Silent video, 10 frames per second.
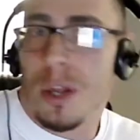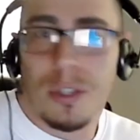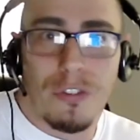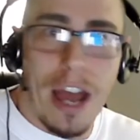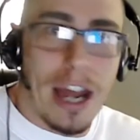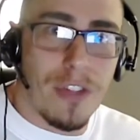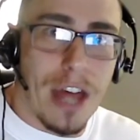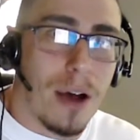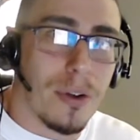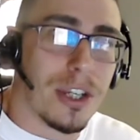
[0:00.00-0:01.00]
a fan of the
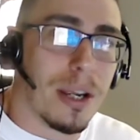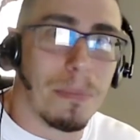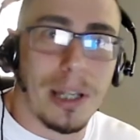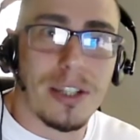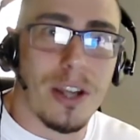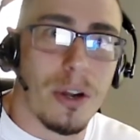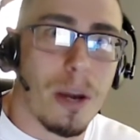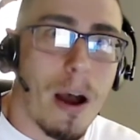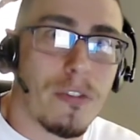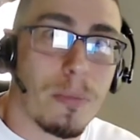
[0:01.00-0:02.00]
Halcyon, please don't
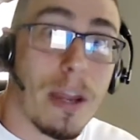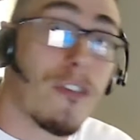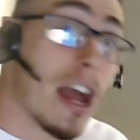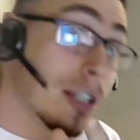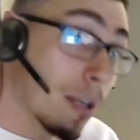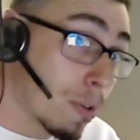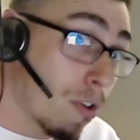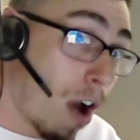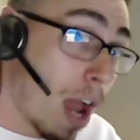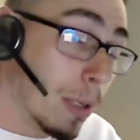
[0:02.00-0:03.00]
come after me. In fact,
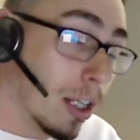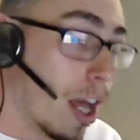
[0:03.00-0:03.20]
subscribe and like.